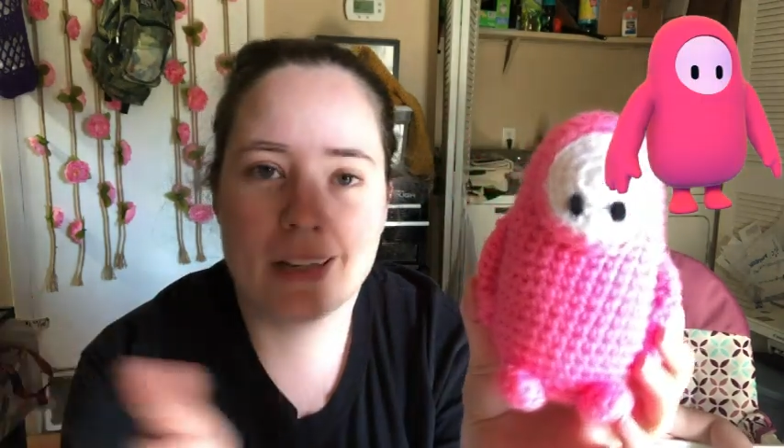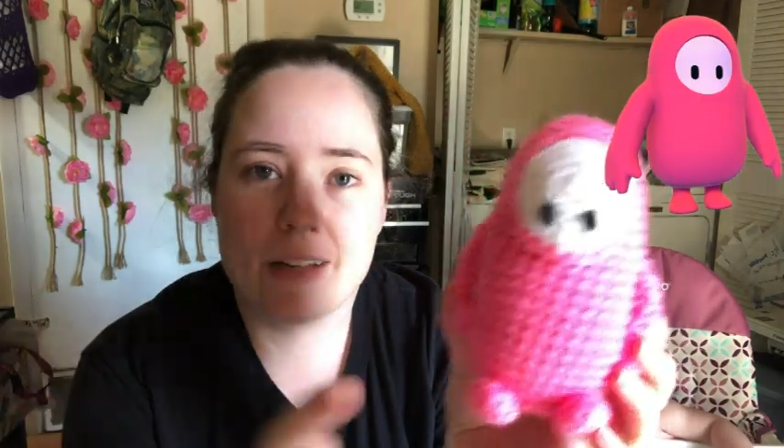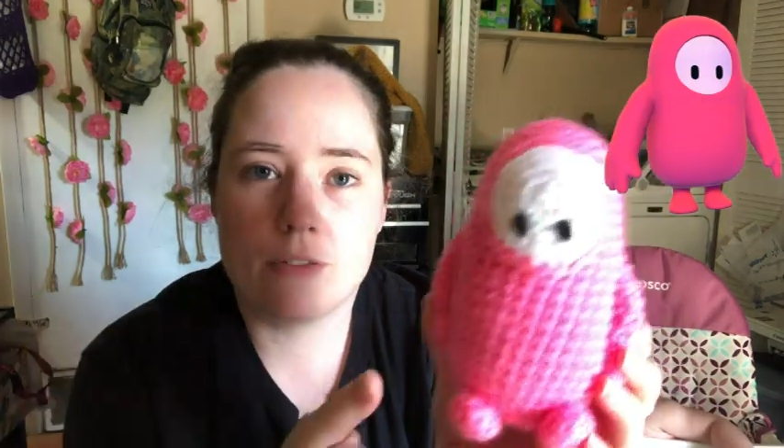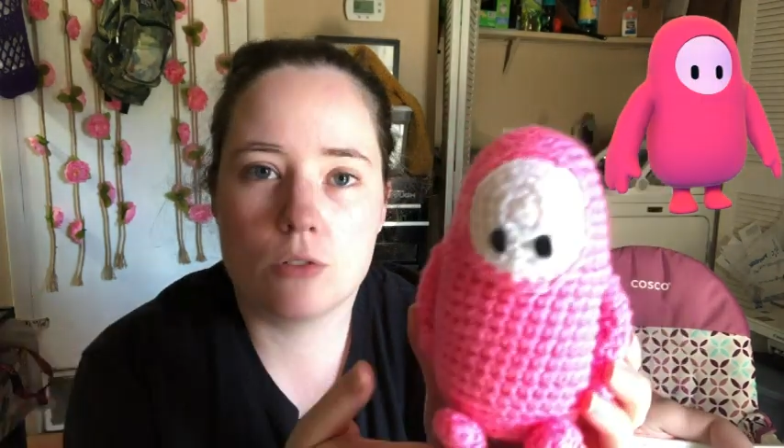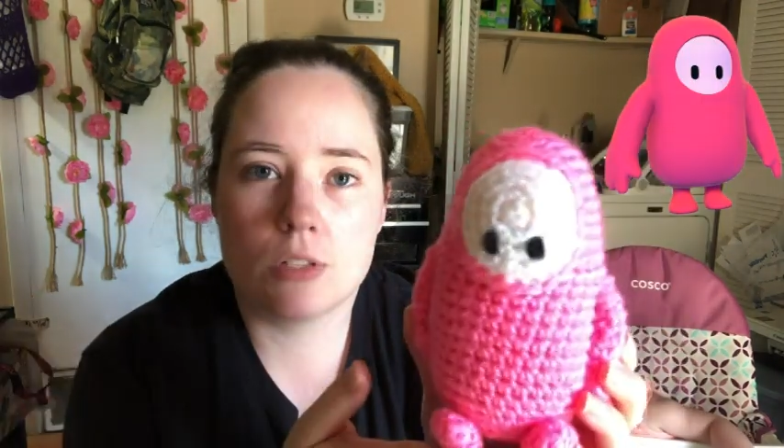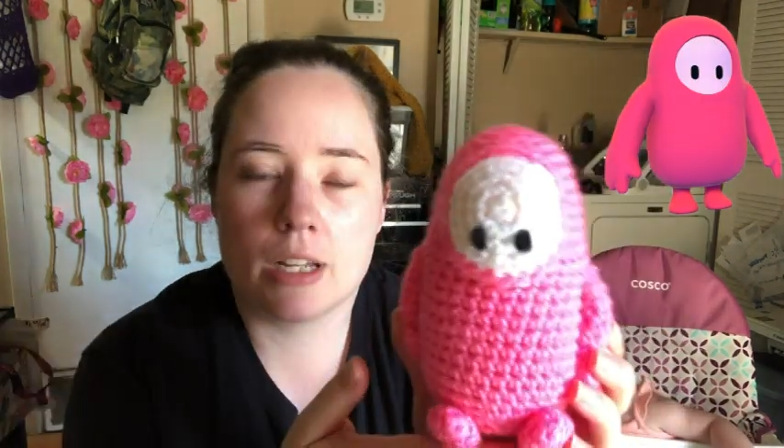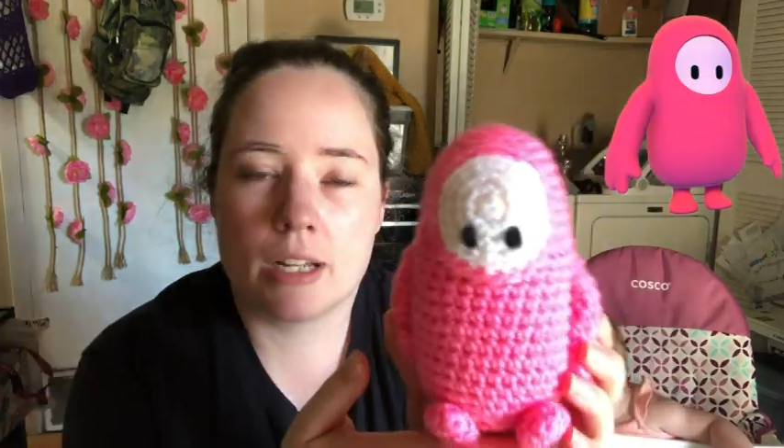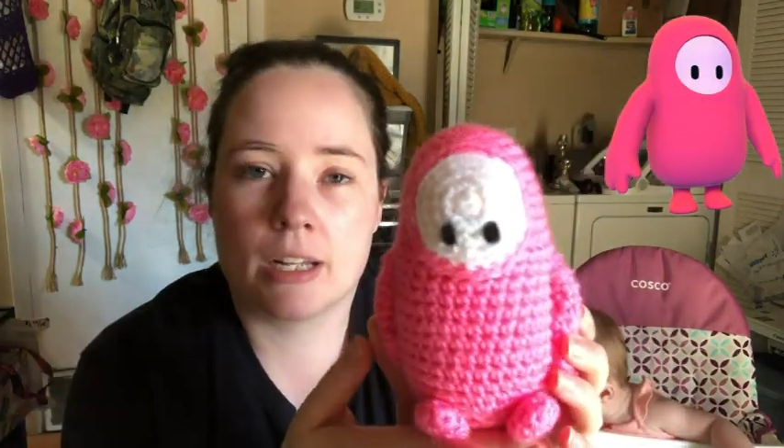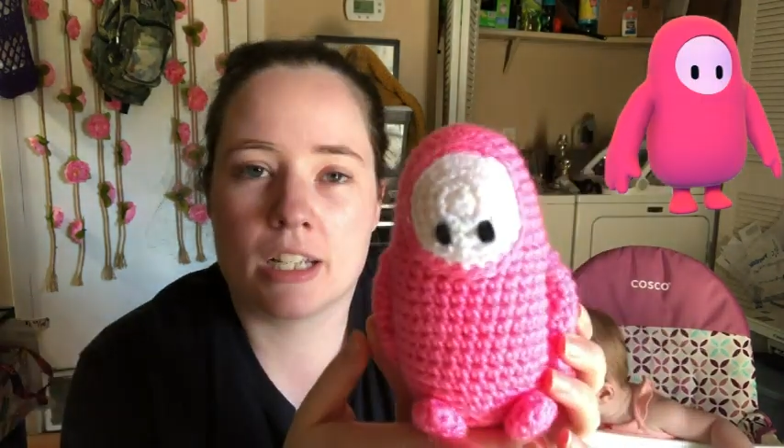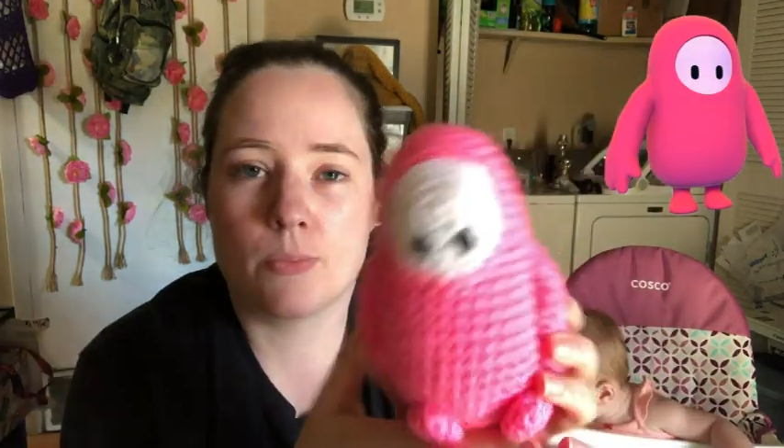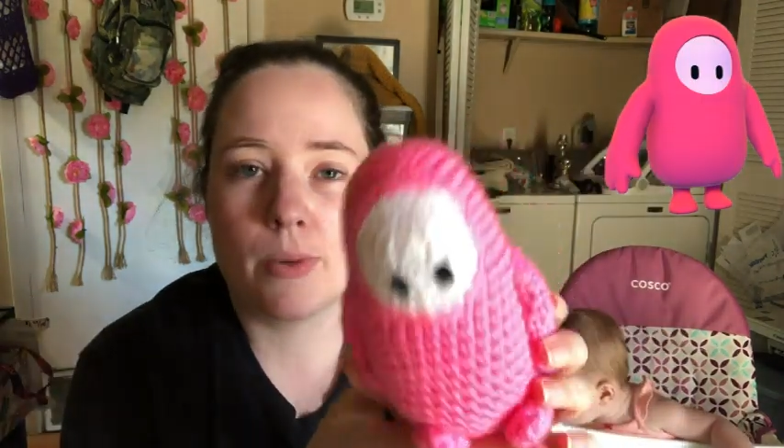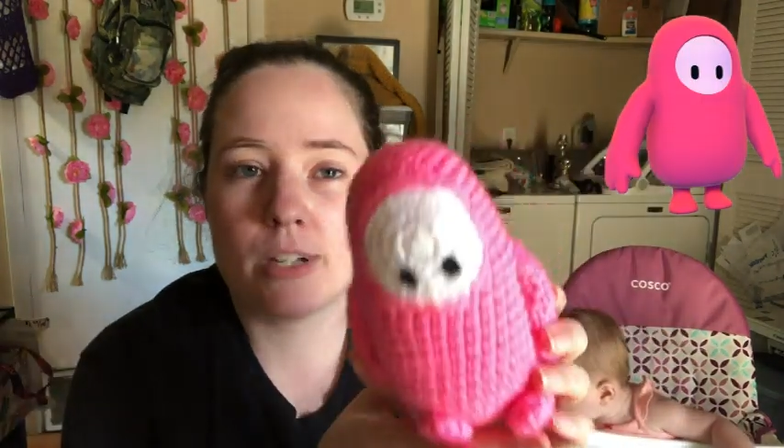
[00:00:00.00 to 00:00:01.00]
levels and
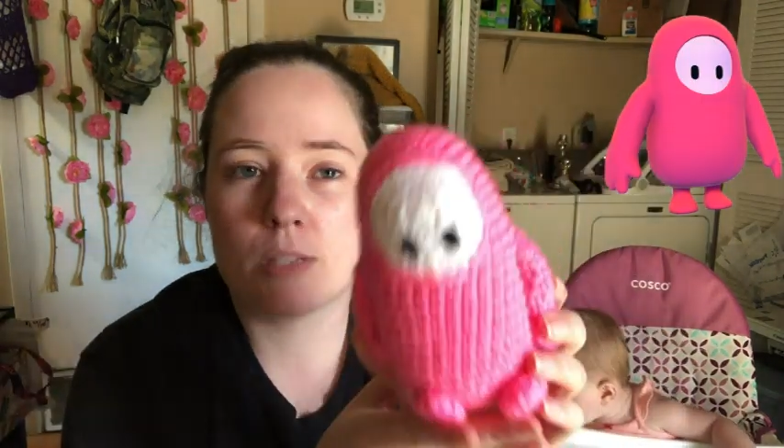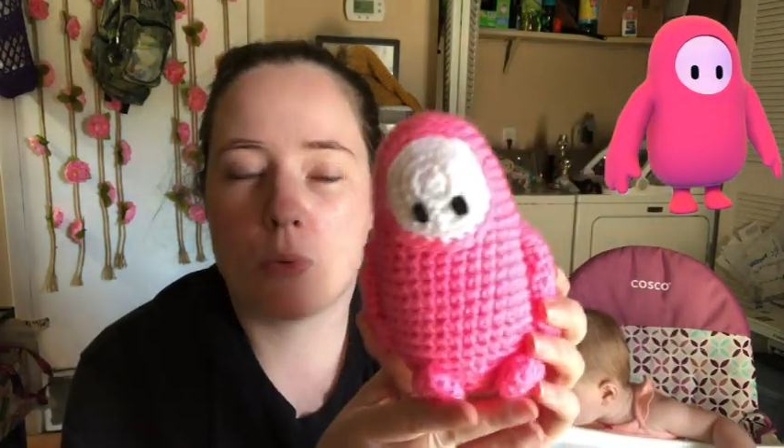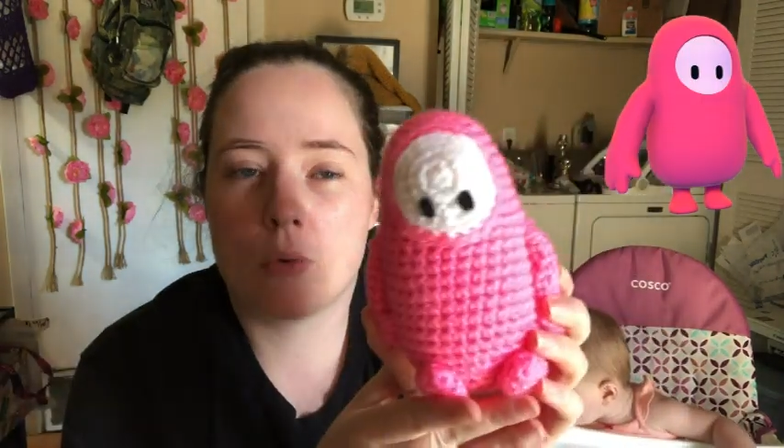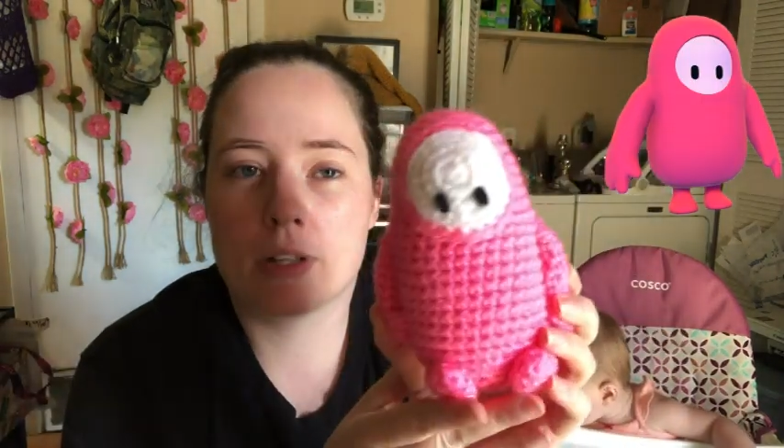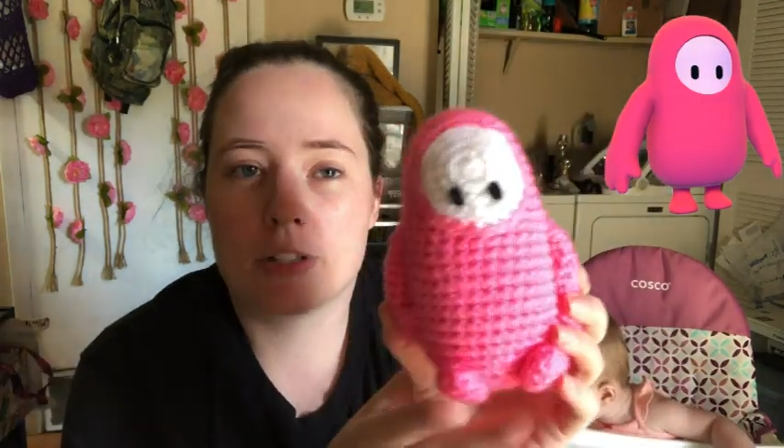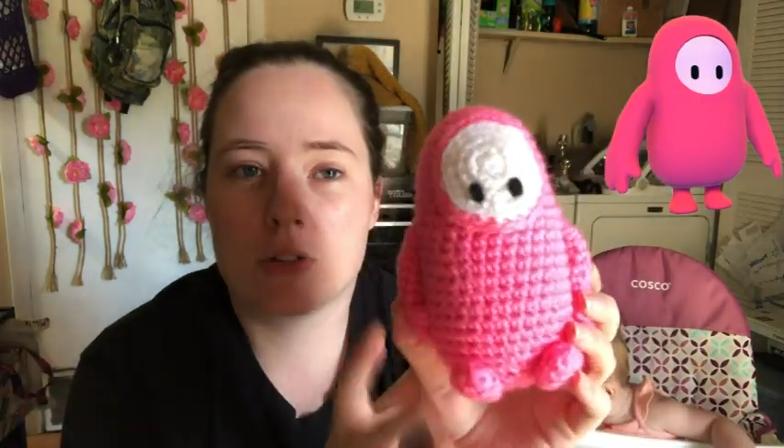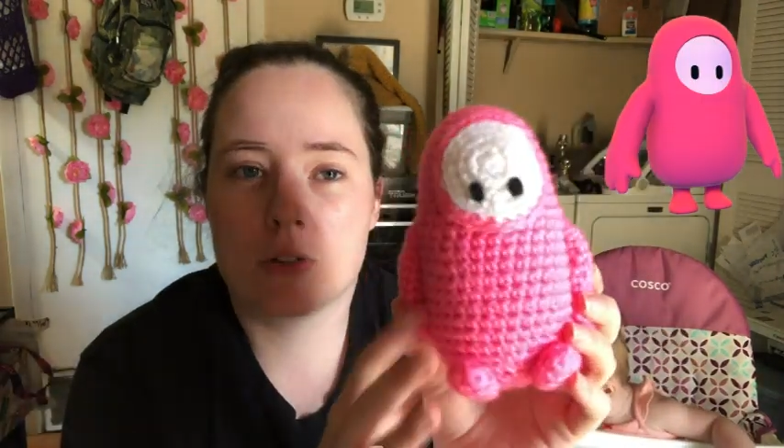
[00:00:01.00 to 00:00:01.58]
experience points,